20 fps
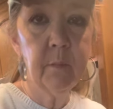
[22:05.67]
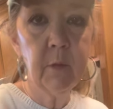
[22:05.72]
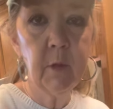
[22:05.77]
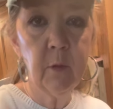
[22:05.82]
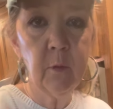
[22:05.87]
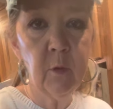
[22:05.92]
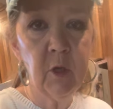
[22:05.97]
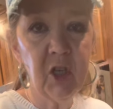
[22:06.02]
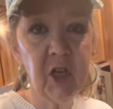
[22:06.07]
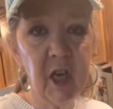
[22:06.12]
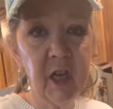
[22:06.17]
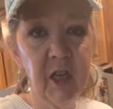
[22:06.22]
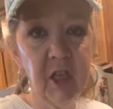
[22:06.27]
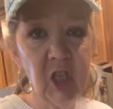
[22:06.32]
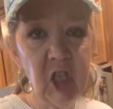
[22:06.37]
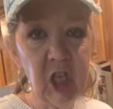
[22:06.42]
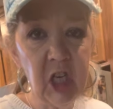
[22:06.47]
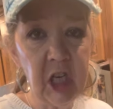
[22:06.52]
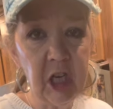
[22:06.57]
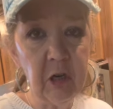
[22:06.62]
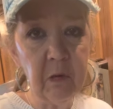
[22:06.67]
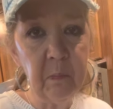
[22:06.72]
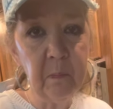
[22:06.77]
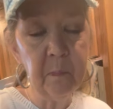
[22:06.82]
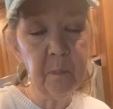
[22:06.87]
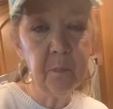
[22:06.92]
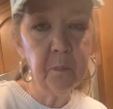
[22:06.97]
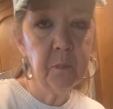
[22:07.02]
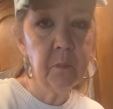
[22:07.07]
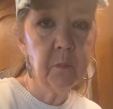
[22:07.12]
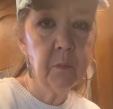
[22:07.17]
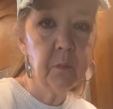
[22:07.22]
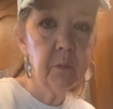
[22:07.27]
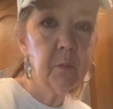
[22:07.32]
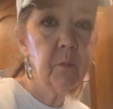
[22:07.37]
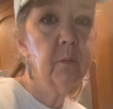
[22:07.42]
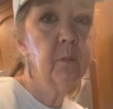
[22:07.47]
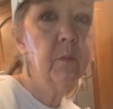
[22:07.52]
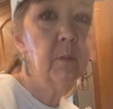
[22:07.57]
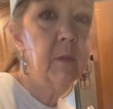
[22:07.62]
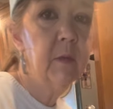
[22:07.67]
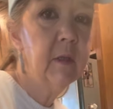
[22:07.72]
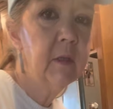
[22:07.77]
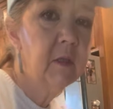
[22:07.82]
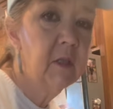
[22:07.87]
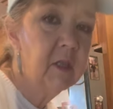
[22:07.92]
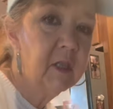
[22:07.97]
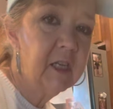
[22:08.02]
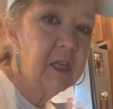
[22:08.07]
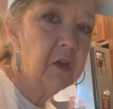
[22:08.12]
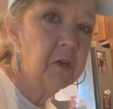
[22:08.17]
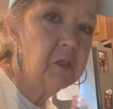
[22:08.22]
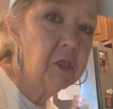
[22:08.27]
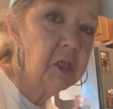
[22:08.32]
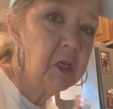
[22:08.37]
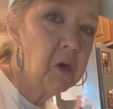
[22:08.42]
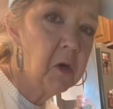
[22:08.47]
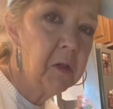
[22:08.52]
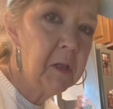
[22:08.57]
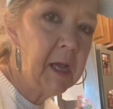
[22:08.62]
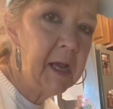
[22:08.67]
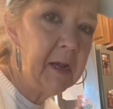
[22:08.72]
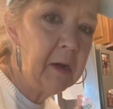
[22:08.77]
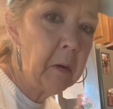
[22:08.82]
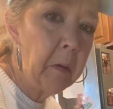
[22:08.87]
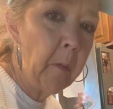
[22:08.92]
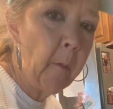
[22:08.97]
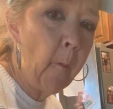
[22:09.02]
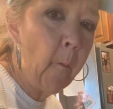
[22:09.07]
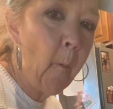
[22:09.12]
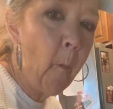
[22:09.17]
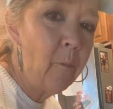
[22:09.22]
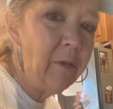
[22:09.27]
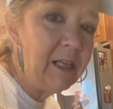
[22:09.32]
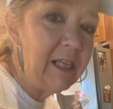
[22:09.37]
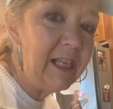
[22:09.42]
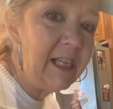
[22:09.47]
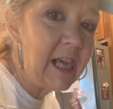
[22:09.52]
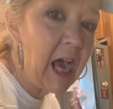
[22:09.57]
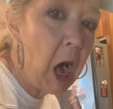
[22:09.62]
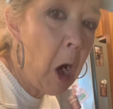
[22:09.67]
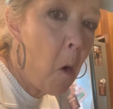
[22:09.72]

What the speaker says: Wish I could share. Talk to y'all later. See ya.